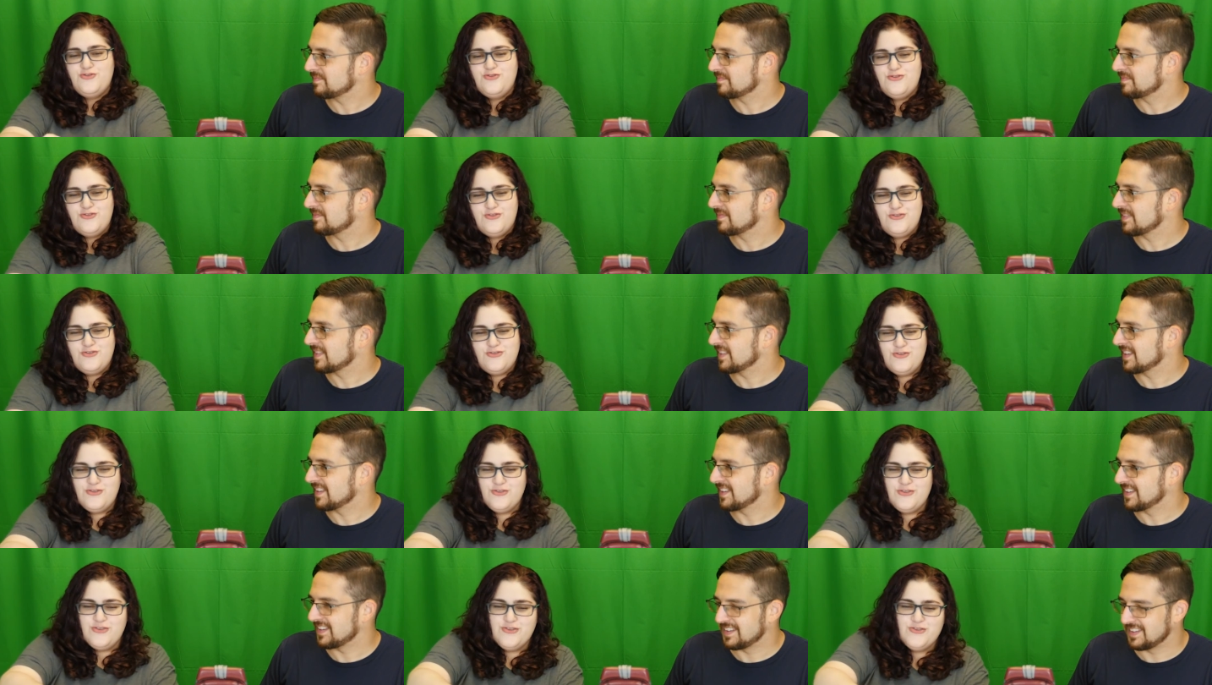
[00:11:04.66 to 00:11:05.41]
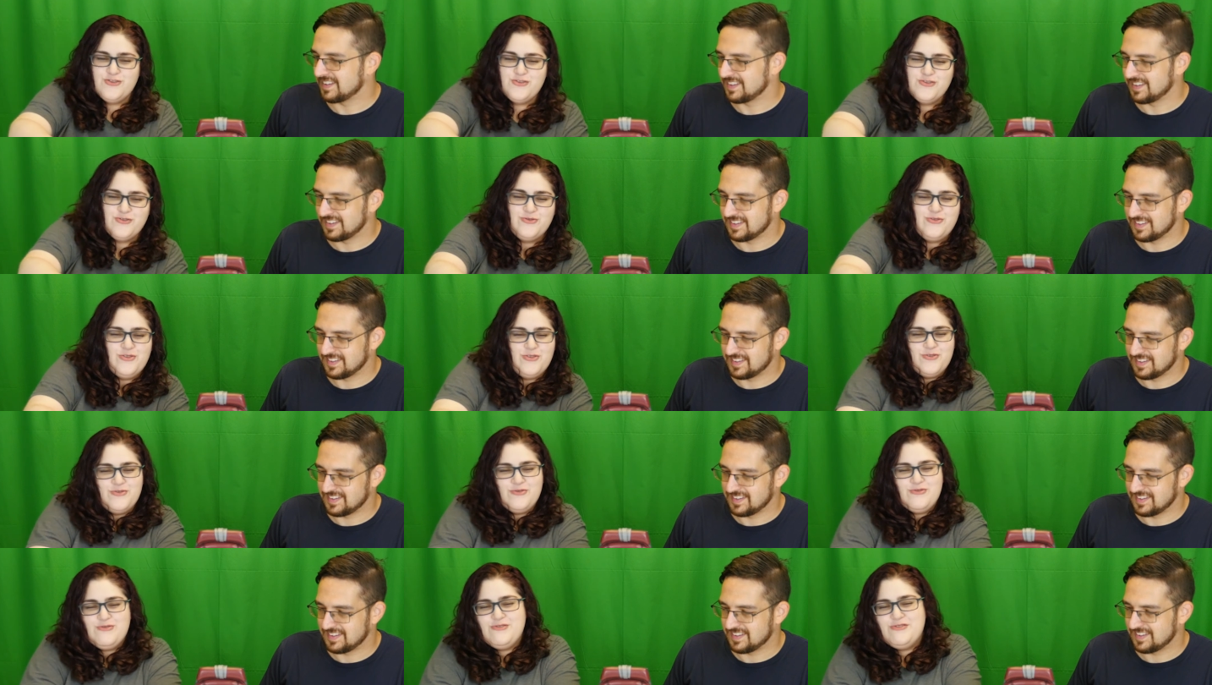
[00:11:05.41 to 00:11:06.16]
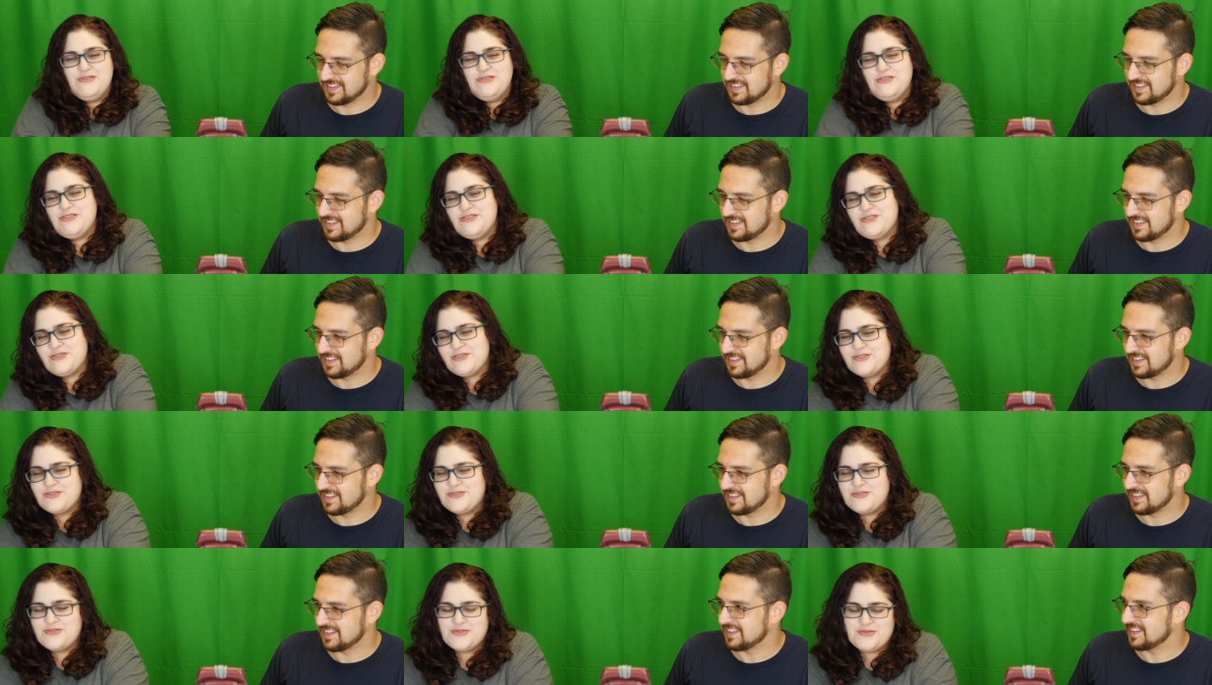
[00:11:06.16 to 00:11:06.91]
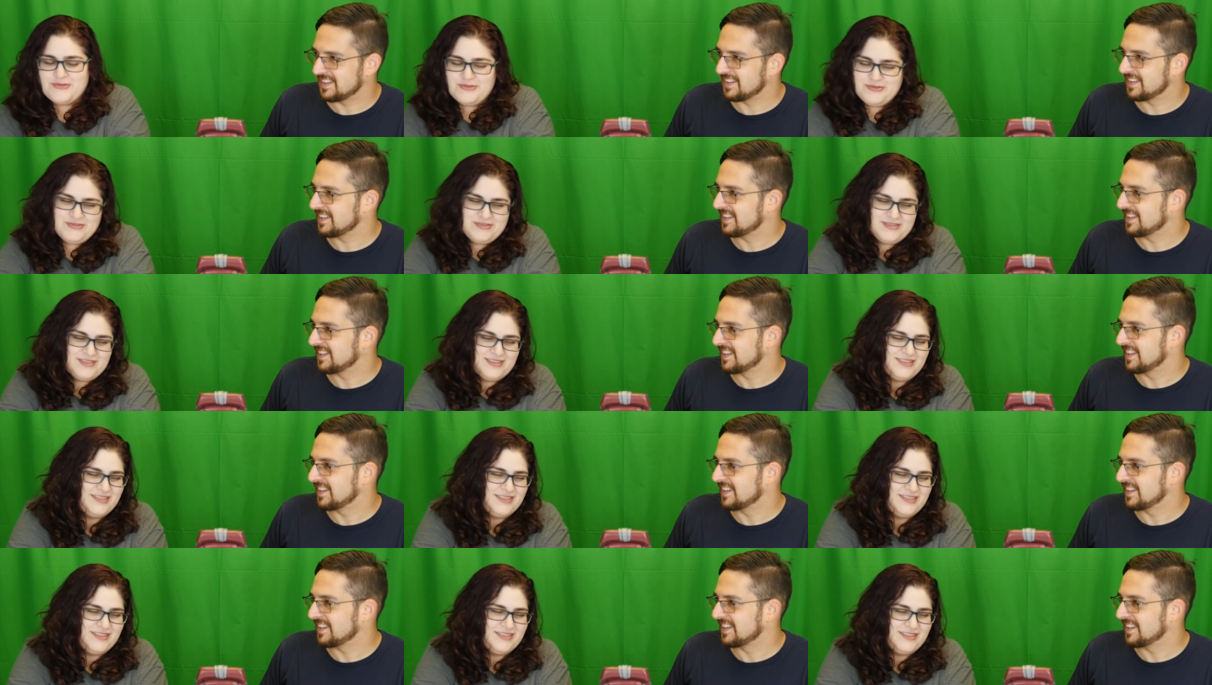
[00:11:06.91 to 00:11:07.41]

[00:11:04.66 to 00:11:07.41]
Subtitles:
(no one is talking)